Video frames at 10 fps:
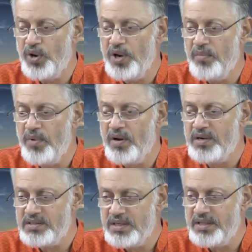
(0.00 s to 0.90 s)
Purima?
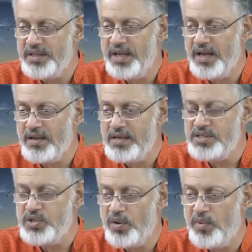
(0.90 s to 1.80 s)
Does it think?
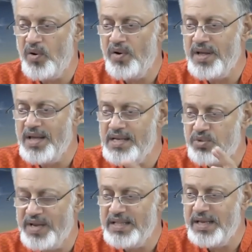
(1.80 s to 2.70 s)
Is your body as
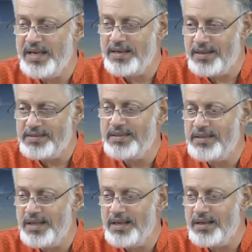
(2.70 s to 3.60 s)
Vairagya? Does it
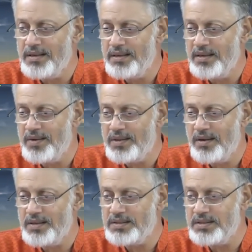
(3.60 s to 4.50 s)
think your
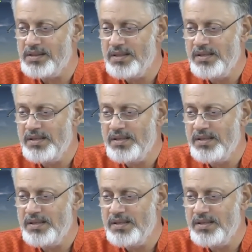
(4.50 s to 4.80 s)
thoughts?